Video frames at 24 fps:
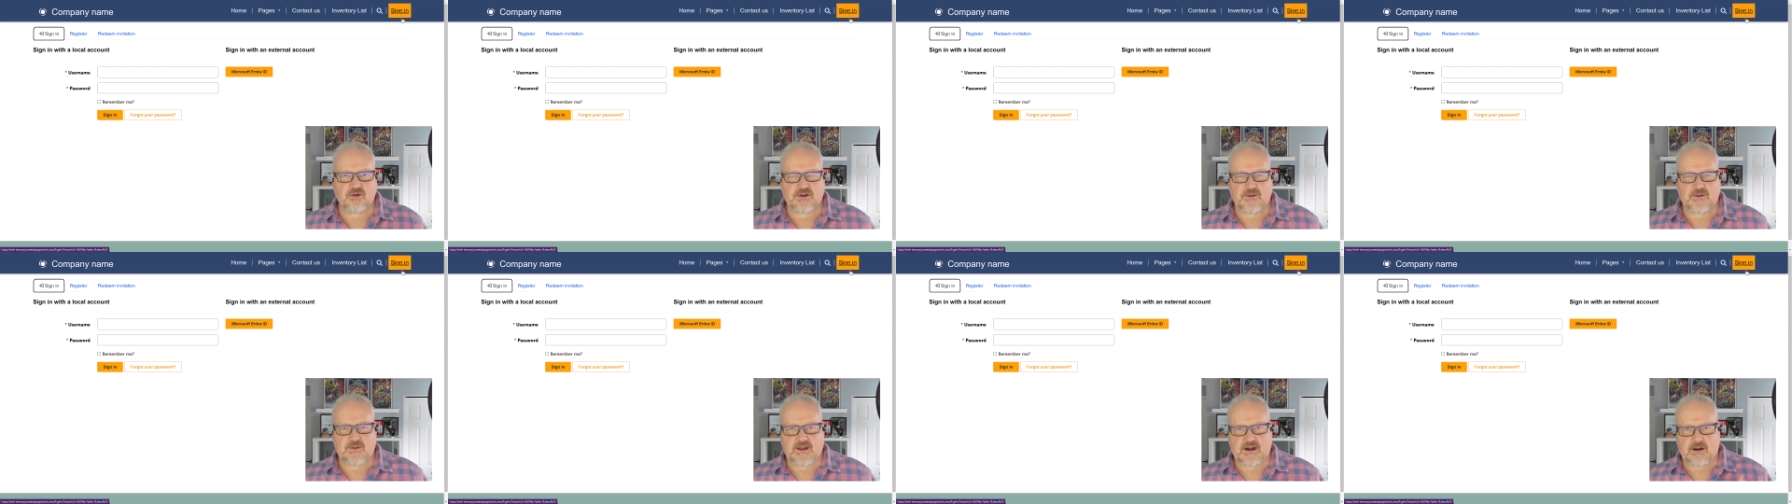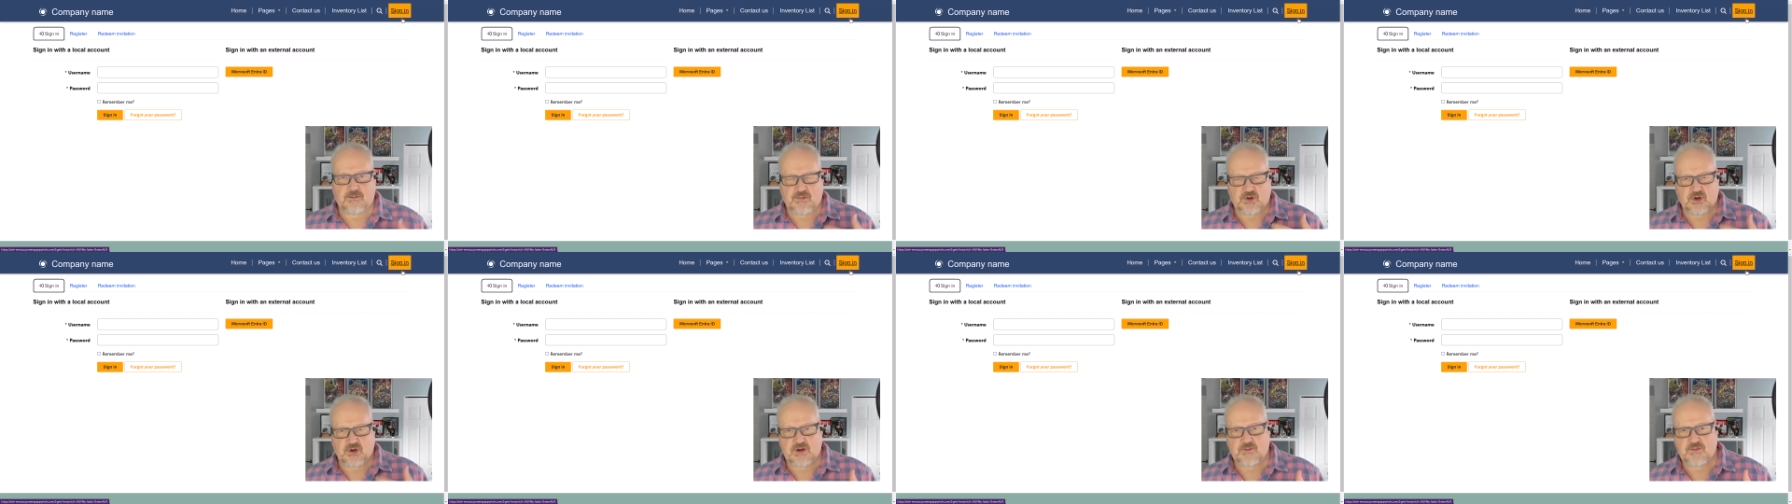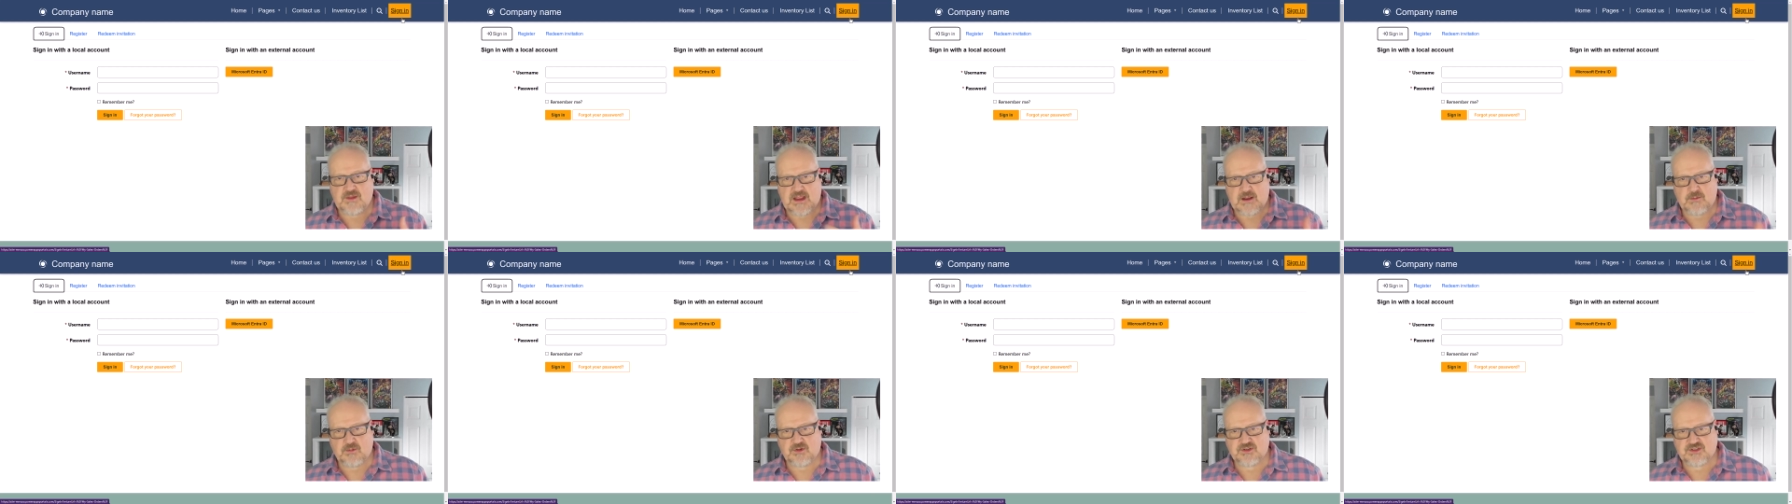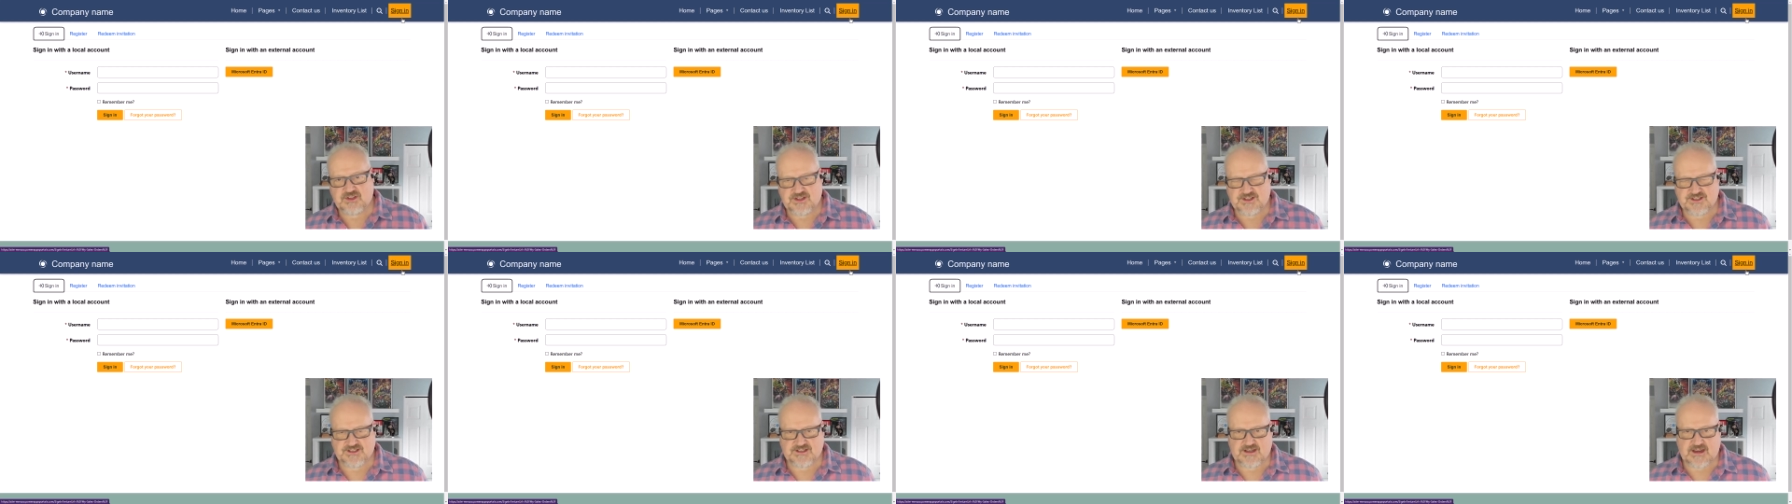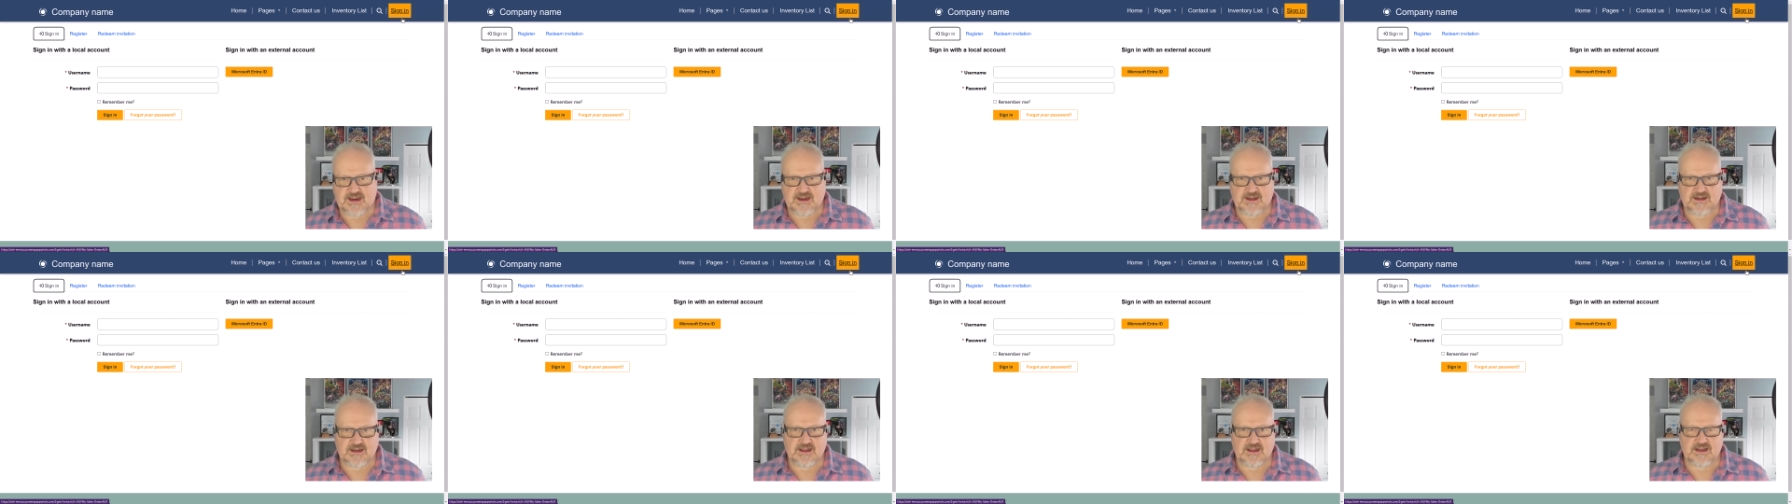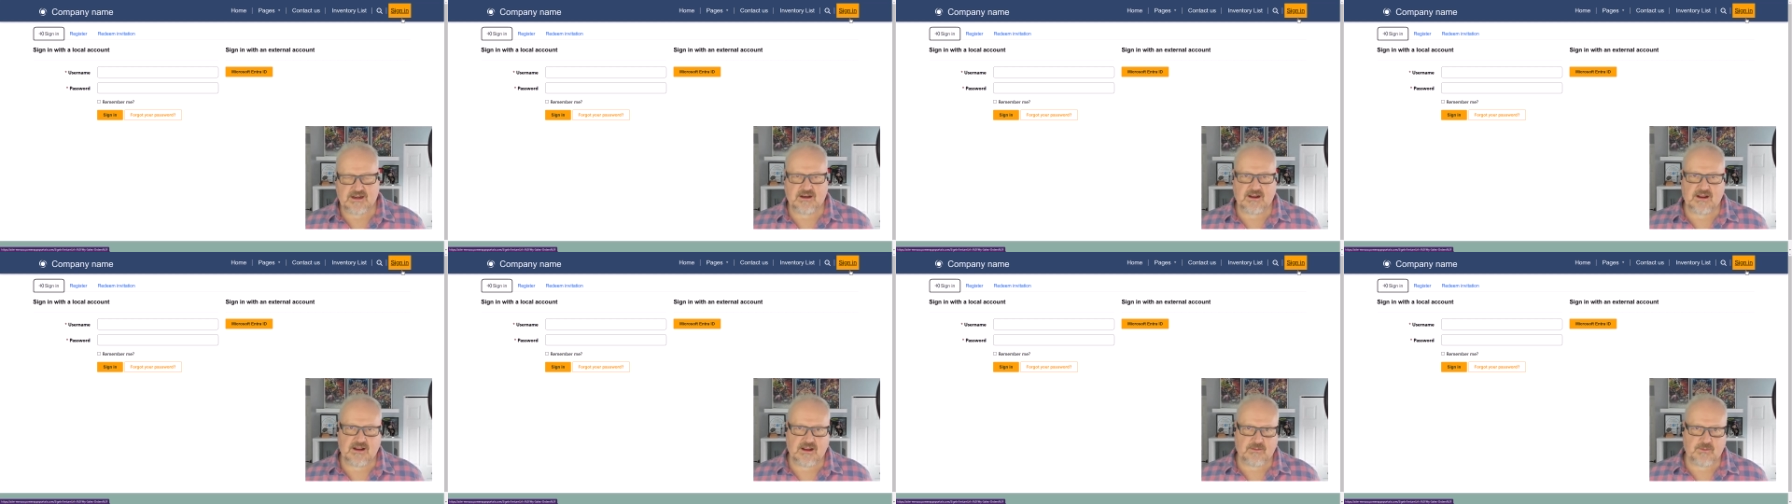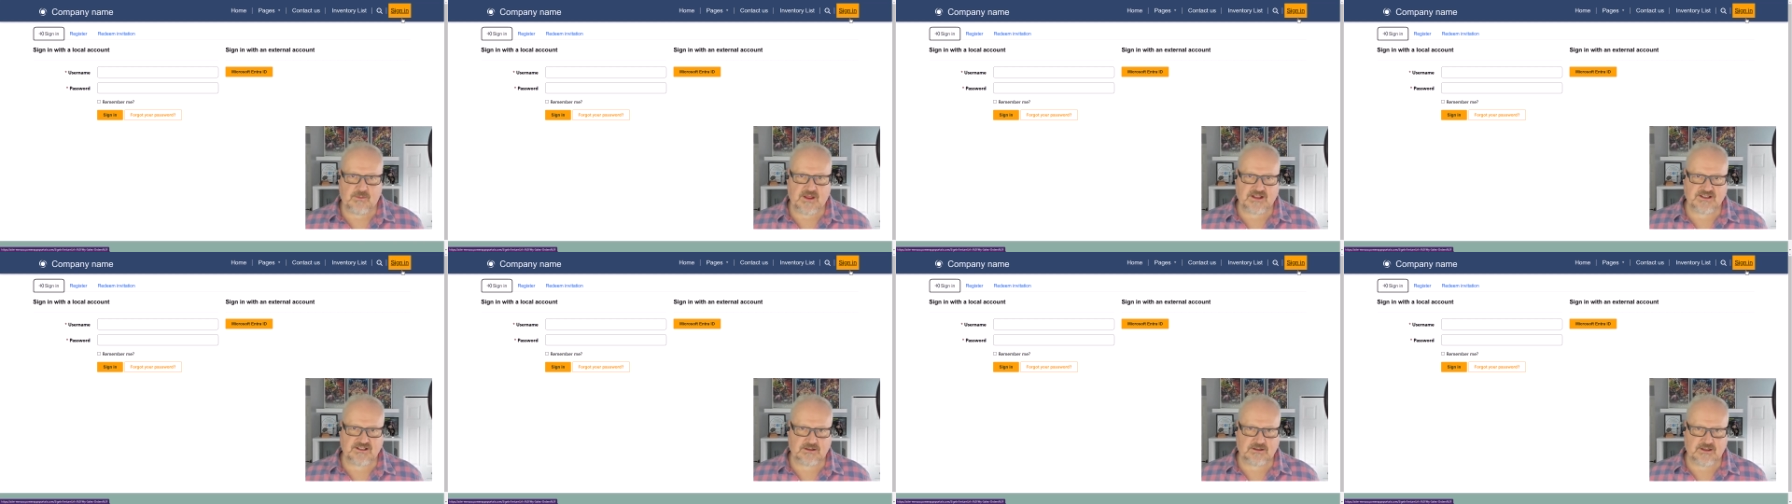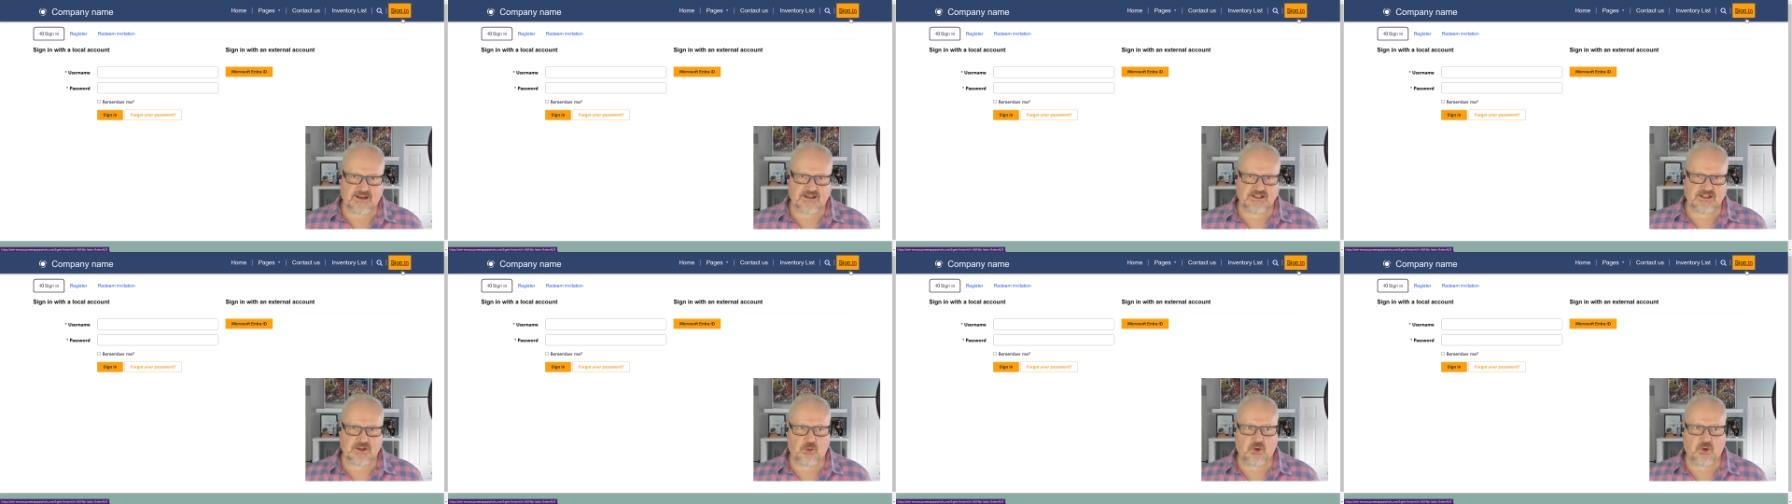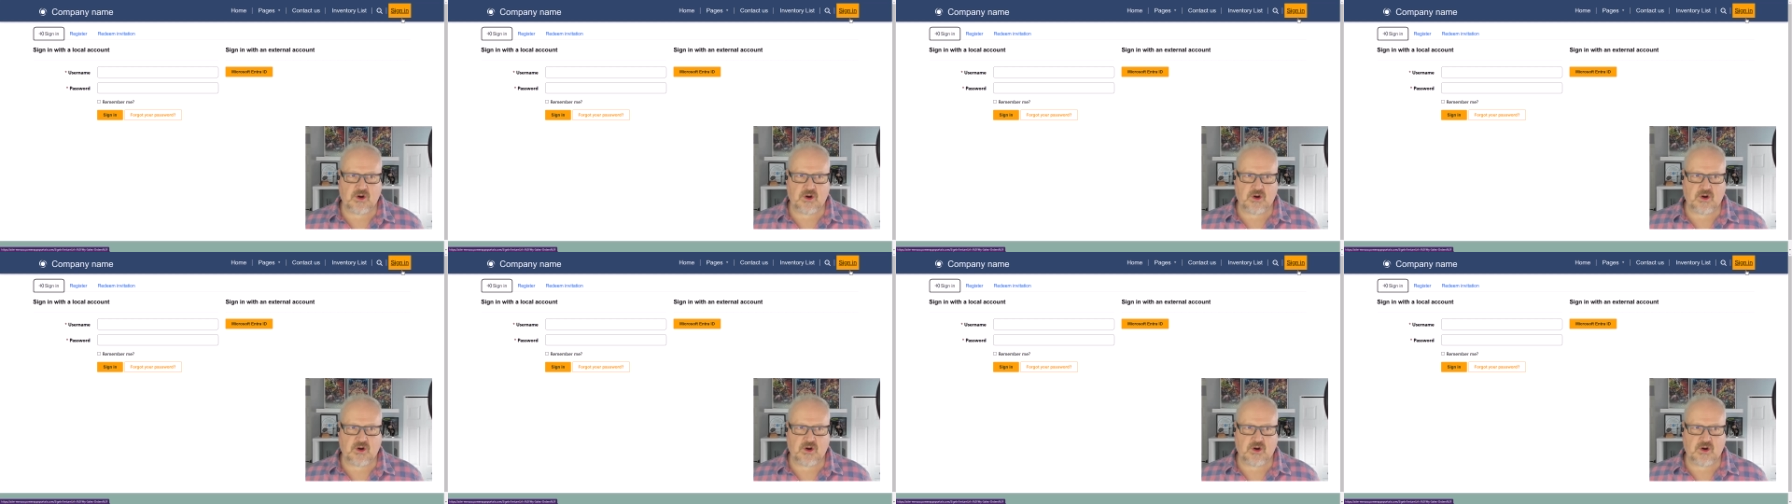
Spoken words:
I'm going to be able to sign in that's linked to one of my